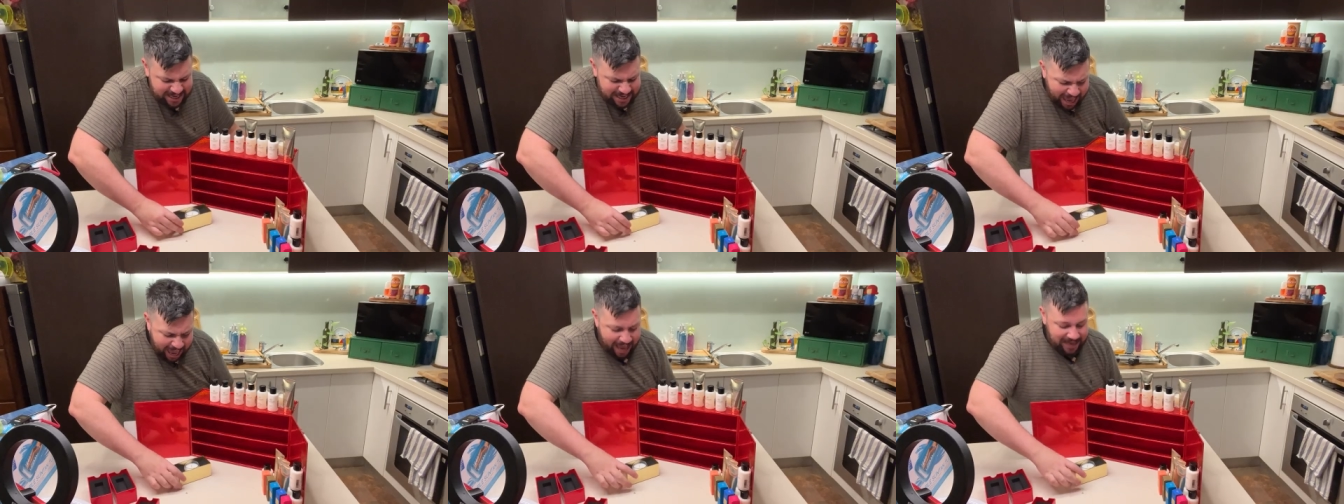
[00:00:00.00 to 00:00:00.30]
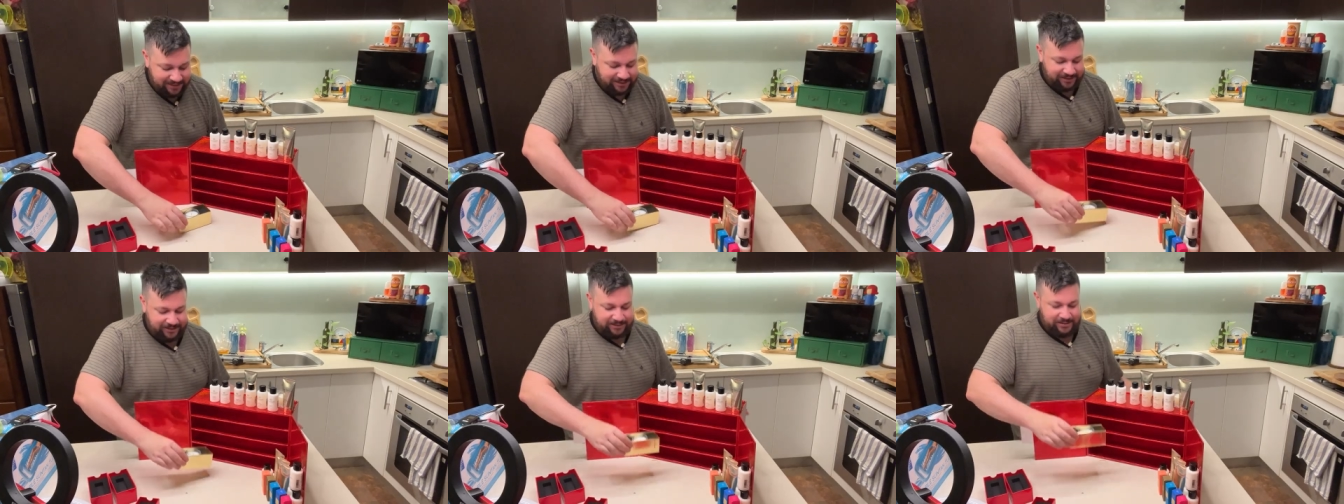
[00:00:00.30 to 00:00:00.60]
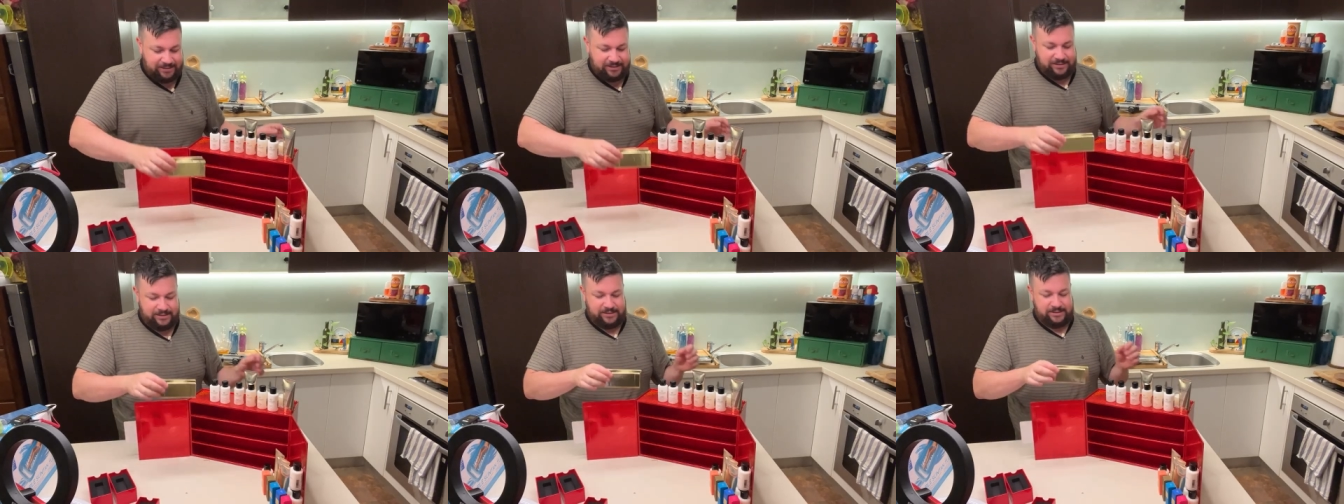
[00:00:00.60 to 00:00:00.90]

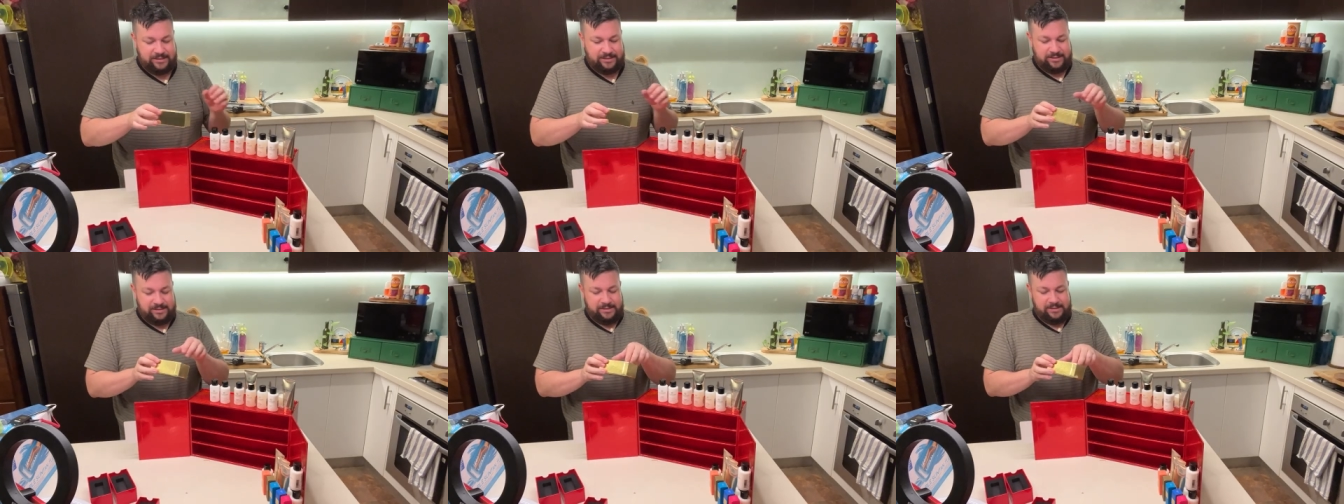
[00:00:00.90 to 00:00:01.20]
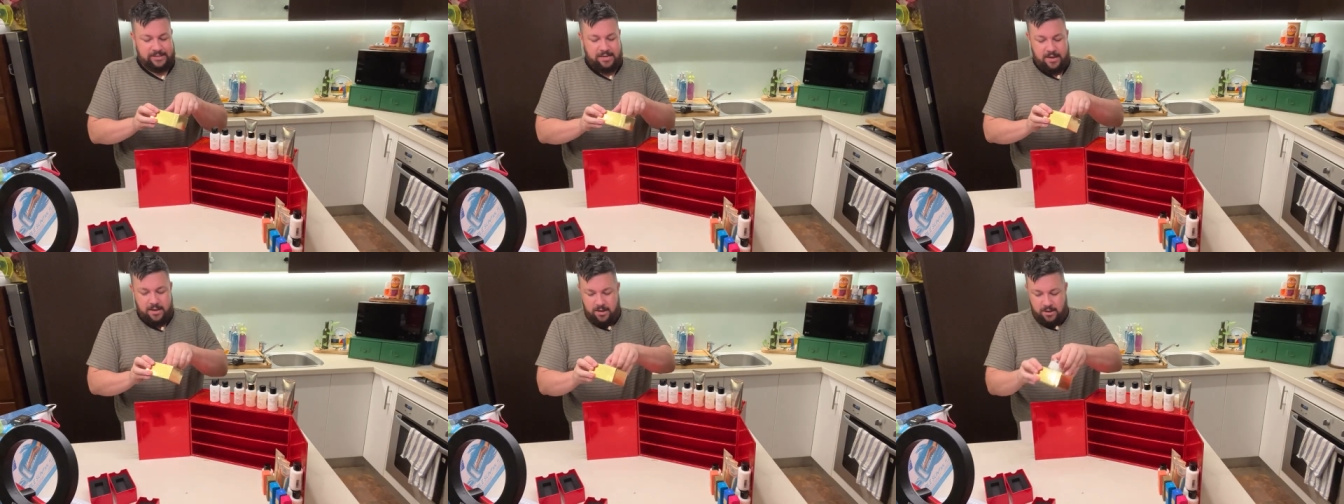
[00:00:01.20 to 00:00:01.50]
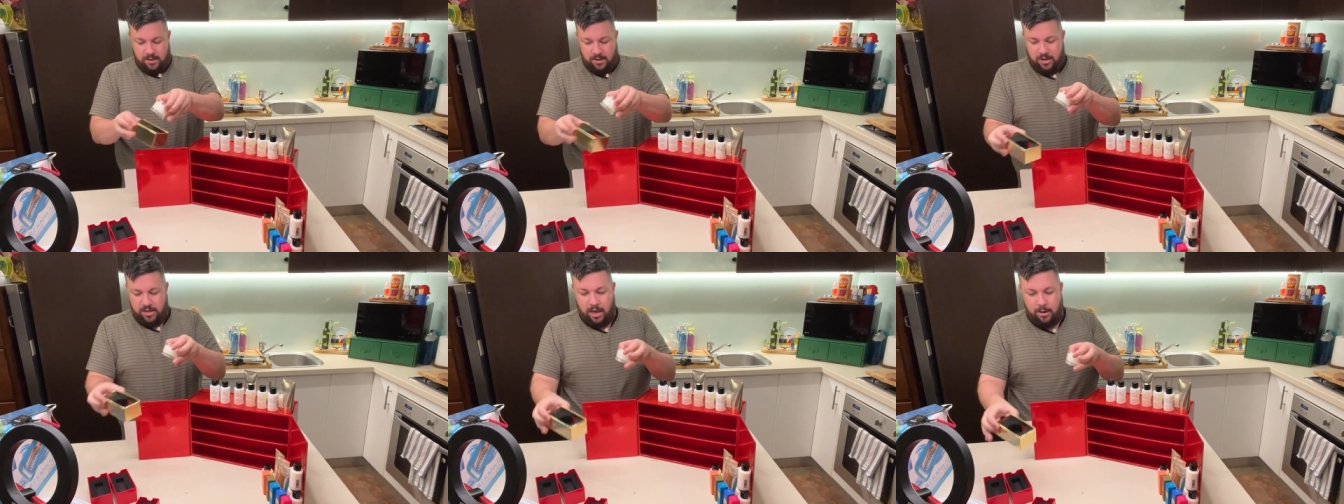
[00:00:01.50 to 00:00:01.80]
Yes.
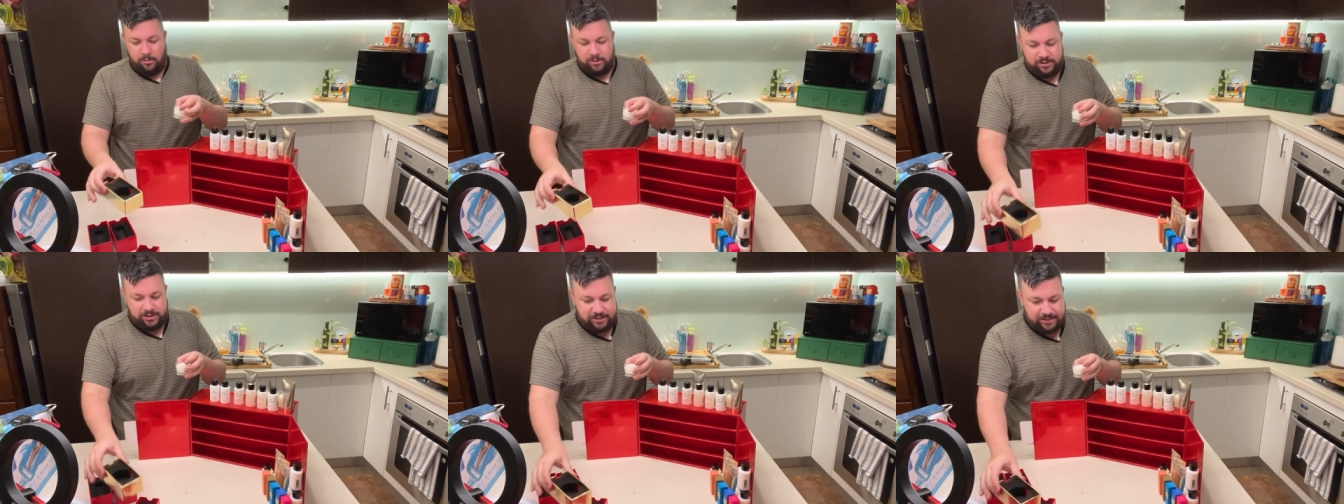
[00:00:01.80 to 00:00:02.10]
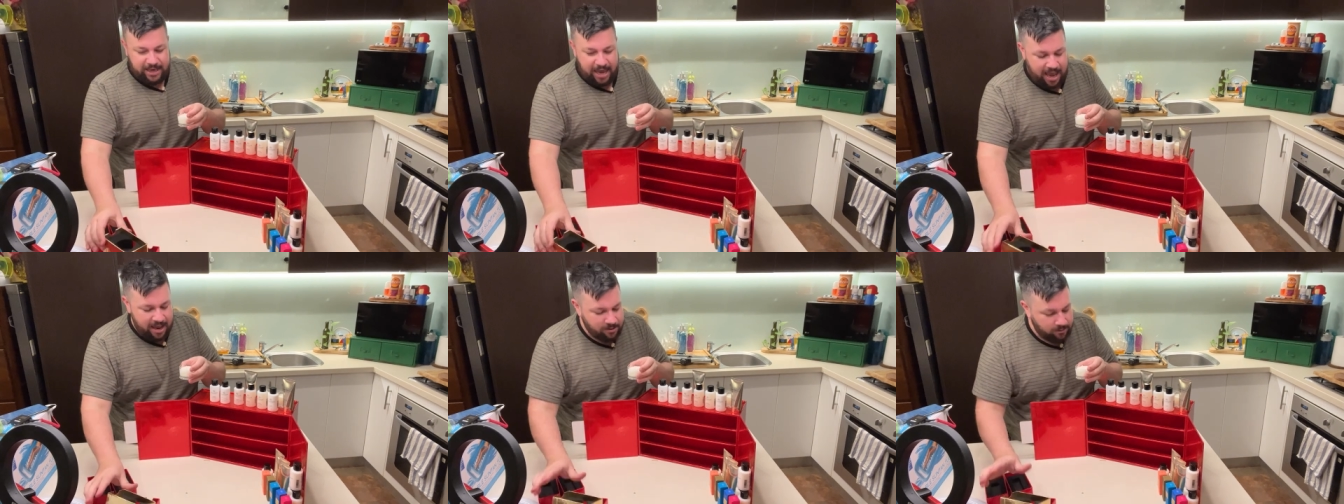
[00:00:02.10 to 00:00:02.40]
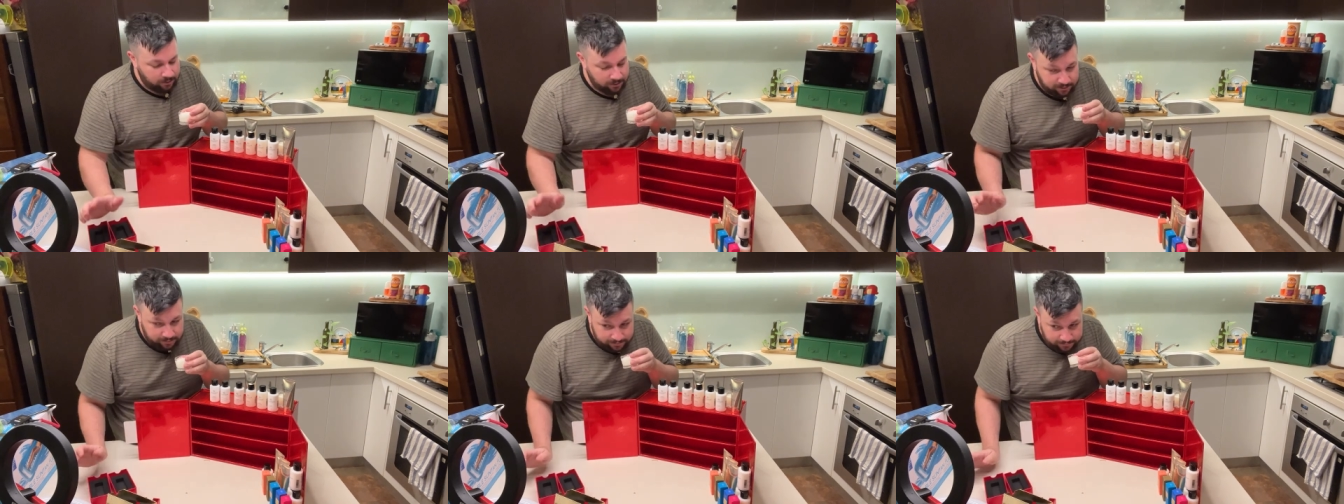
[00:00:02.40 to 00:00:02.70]
Okay, what's this
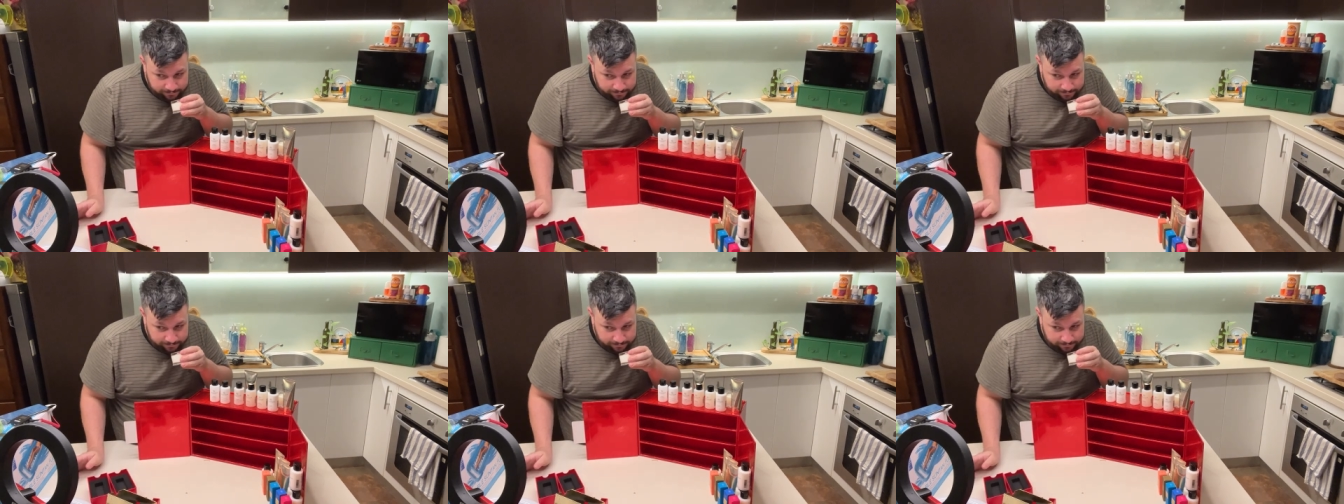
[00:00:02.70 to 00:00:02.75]
candle?